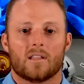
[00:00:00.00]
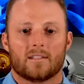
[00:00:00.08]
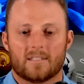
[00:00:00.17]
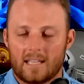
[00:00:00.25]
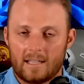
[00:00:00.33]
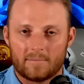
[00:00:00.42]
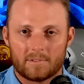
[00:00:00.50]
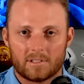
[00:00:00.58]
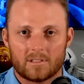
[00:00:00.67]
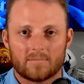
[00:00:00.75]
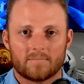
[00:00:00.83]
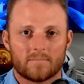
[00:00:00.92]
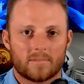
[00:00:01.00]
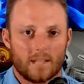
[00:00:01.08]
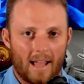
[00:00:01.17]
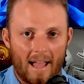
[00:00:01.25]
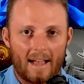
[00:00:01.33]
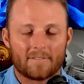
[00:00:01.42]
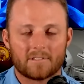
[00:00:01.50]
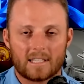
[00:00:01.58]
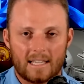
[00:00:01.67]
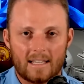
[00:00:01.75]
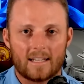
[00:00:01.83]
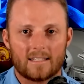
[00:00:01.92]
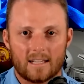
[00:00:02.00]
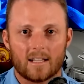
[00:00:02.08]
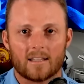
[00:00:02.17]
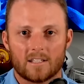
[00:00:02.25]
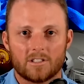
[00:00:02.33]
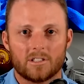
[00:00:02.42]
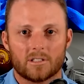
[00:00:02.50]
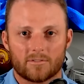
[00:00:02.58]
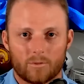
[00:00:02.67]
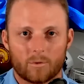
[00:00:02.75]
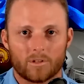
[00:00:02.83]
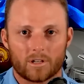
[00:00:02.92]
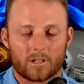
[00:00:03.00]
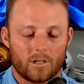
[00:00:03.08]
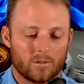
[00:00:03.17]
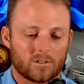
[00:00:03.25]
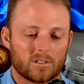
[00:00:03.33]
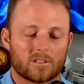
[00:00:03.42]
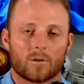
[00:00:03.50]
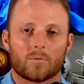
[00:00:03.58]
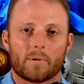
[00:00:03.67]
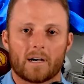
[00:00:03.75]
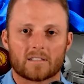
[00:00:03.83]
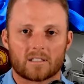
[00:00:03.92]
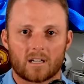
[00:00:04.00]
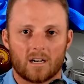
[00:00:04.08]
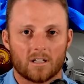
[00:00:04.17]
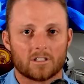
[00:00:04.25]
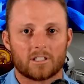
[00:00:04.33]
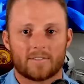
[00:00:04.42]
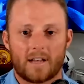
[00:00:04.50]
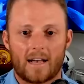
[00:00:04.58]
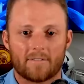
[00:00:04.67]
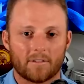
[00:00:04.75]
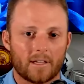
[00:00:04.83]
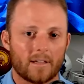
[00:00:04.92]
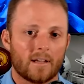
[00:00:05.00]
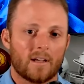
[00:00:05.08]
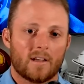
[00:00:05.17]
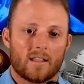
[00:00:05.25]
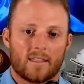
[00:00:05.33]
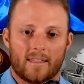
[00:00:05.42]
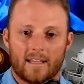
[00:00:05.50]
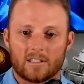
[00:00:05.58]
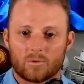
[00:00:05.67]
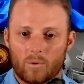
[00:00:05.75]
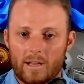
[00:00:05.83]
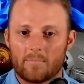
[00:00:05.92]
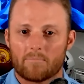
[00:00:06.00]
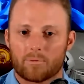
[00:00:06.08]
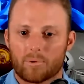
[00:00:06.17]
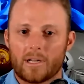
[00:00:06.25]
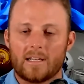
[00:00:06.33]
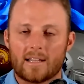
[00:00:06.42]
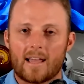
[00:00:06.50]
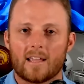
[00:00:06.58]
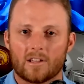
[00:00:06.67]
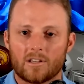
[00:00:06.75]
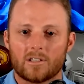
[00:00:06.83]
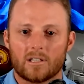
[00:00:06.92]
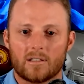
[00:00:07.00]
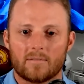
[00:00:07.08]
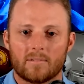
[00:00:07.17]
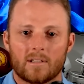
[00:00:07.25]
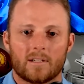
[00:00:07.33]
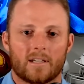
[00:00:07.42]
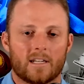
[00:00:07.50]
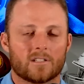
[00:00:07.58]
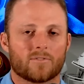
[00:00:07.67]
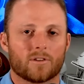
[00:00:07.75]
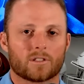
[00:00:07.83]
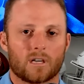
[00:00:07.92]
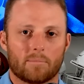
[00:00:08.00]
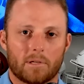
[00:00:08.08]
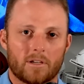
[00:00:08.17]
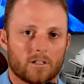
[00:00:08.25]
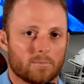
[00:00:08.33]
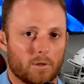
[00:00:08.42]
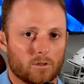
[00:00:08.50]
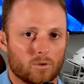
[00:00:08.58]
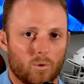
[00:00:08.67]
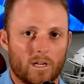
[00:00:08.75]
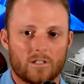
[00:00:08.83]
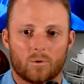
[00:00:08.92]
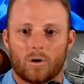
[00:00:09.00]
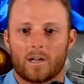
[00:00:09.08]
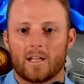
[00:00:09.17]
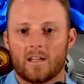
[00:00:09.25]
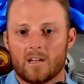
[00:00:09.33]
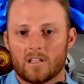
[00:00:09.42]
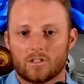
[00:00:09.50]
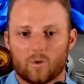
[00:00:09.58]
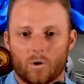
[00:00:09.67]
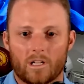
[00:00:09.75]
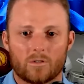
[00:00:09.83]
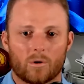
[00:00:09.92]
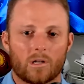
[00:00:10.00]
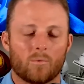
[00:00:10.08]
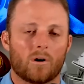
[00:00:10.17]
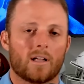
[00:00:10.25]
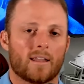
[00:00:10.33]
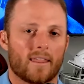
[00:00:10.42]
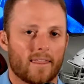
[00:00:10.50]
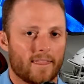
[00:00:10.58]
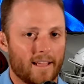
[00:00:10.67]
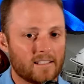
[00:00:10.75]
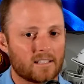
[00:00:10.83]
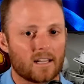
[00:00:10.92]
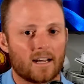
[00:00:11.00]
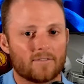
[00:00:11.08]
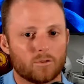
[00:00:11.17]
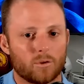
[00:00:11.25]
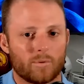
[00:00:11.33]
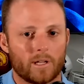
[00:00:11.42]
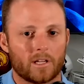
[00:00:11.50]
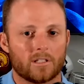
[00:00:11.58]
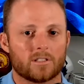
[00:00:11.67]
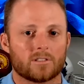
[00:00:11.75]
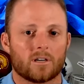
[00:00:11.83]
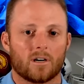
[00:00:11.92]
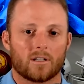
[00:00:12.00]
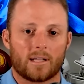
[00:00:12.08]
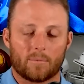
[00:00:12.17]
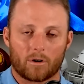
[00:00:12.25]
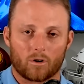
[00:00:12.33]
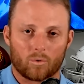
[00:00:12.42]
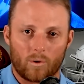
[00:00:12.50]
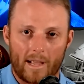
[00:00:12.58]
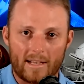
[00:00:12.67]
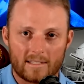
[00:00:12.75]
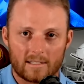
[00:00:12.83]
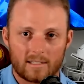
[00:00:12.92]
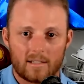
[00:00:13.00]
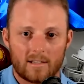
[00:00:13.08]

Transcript: The teams that have to get it done this year for their coach. Let's start with Boston College. Jeff Hafley, things went pretty dang good in his first couple of years, both twenty twenty, twenty twenty-one, things got off to a really good start. They were great